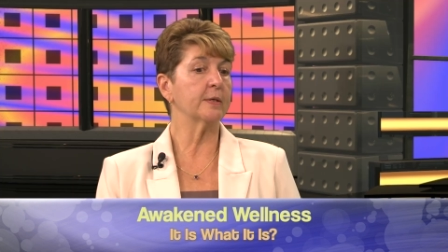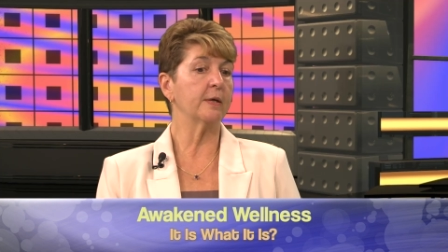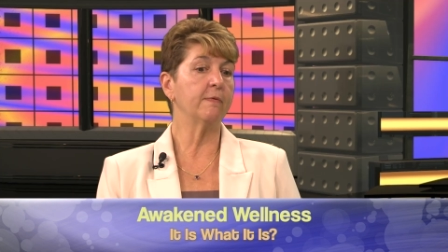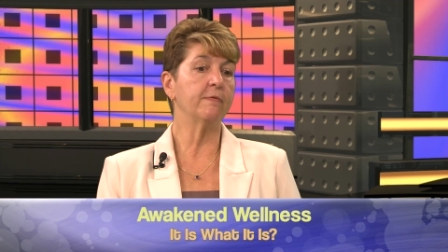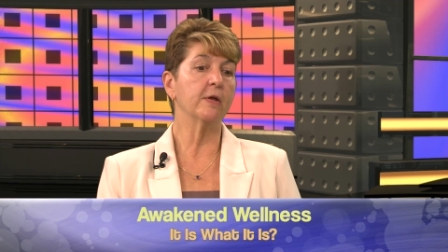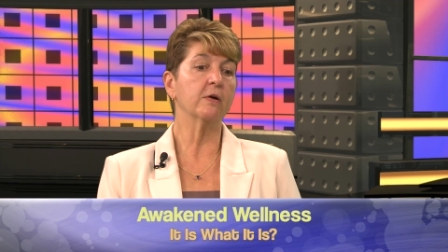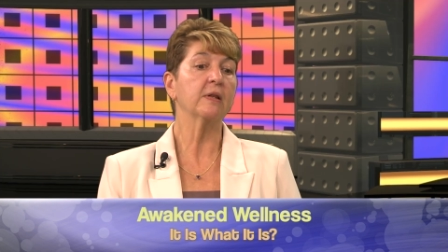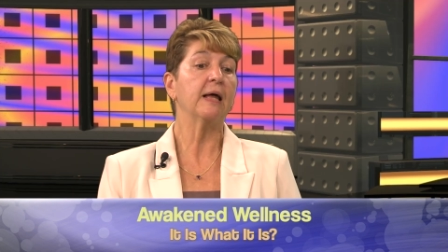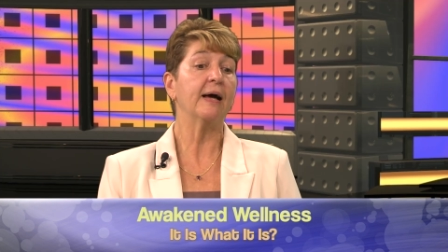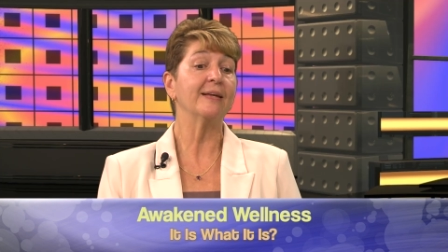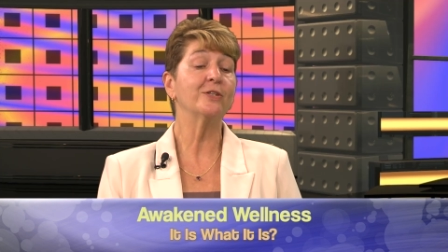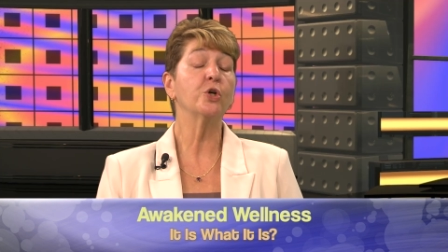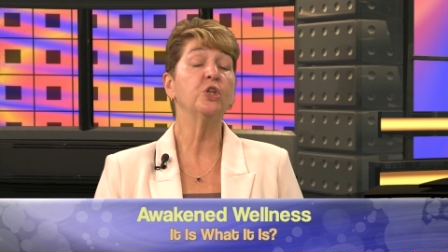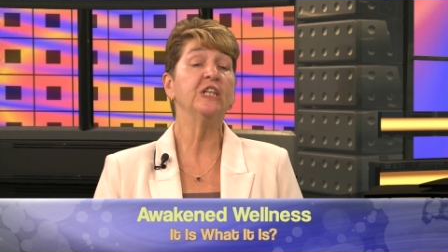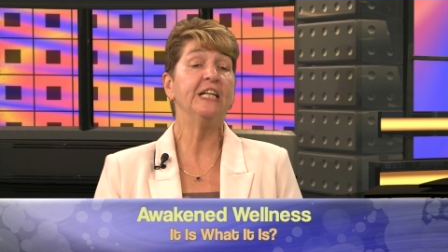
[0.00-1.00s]
save their
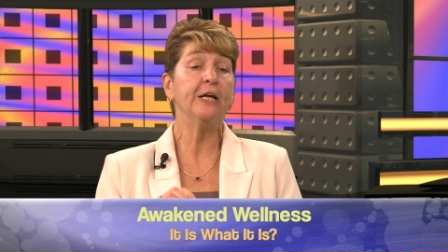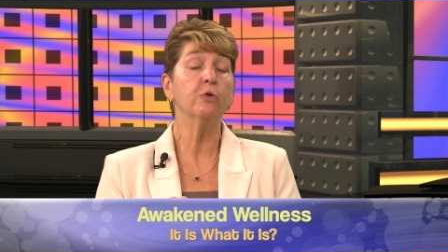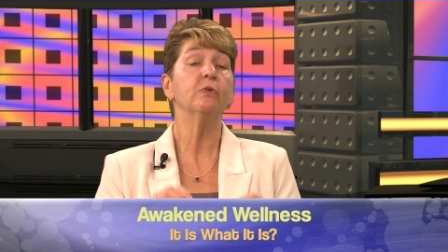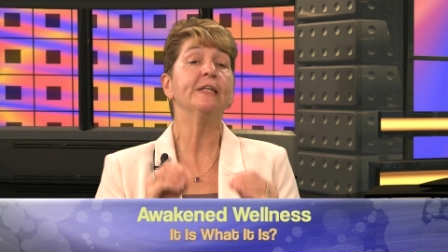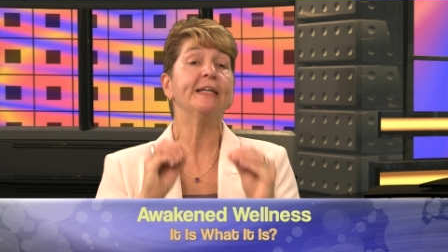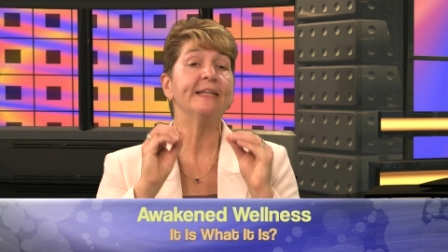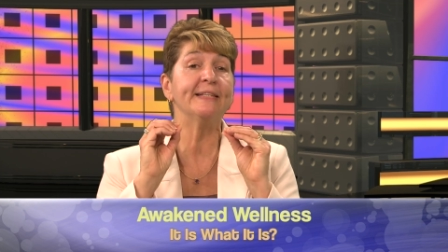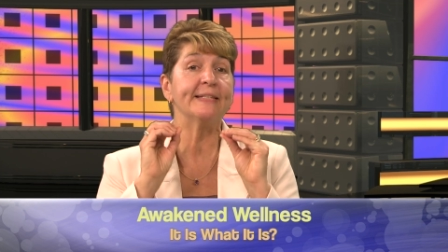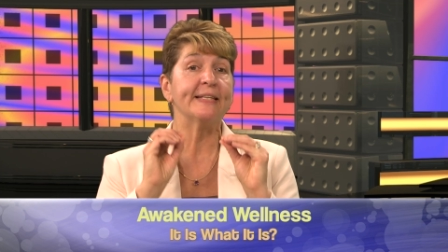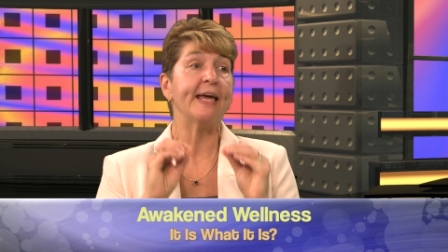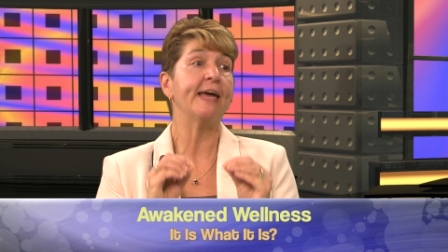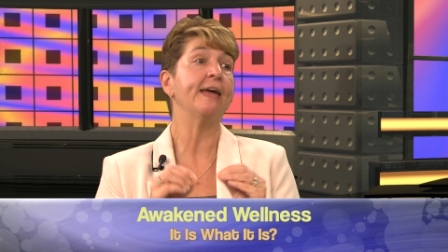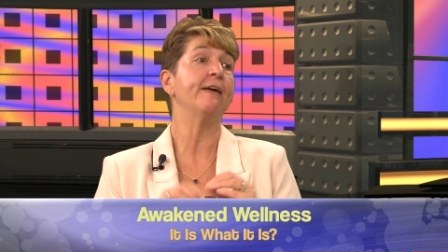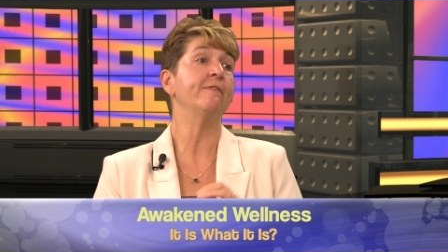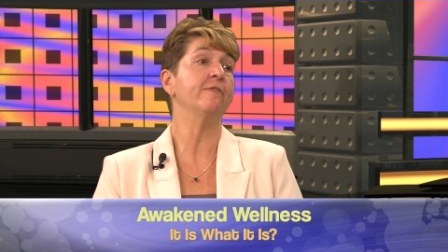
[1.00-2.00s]
lives, to literally
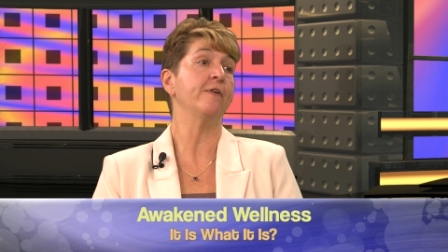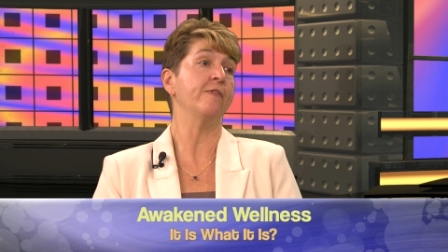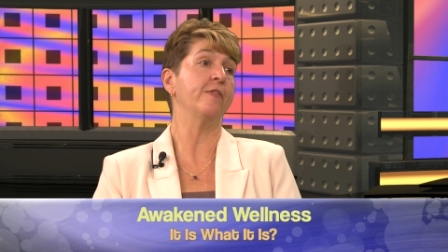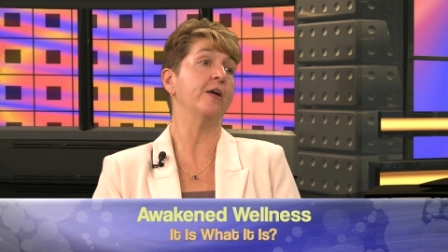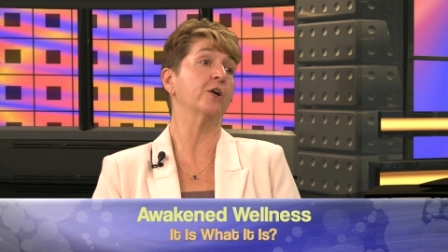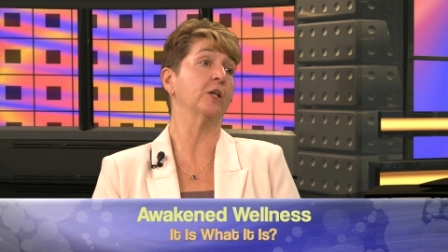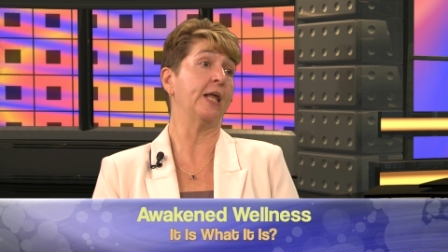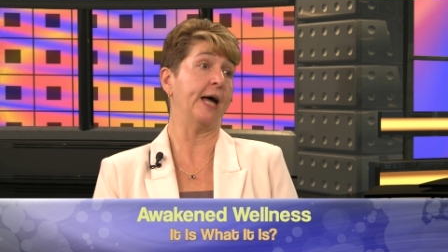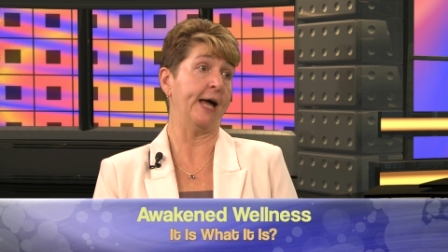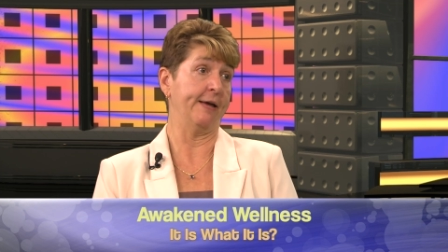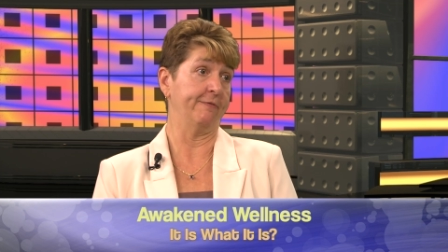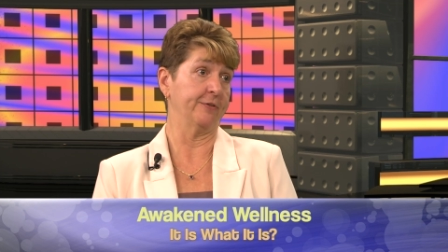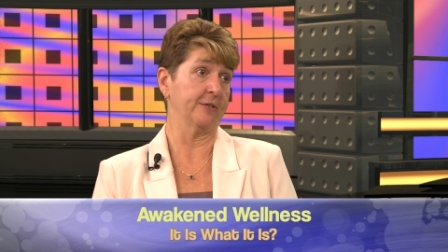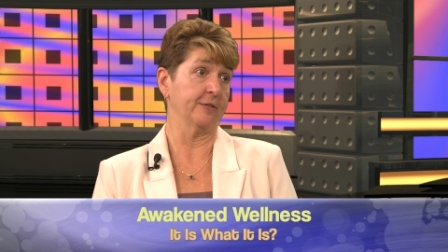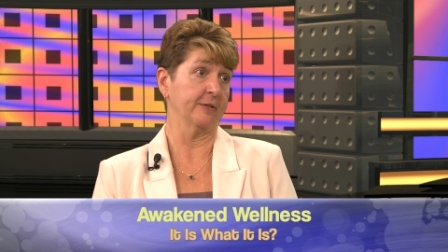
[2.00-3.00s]
save their
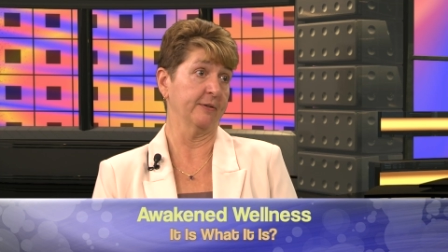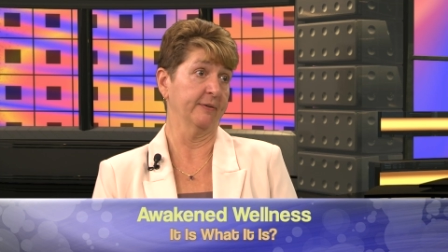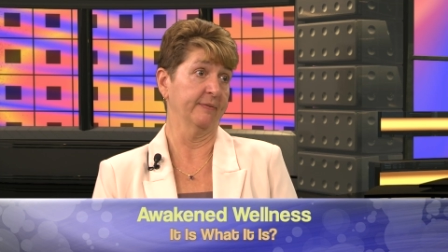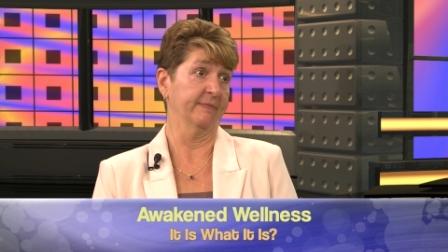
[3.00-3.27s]
lives.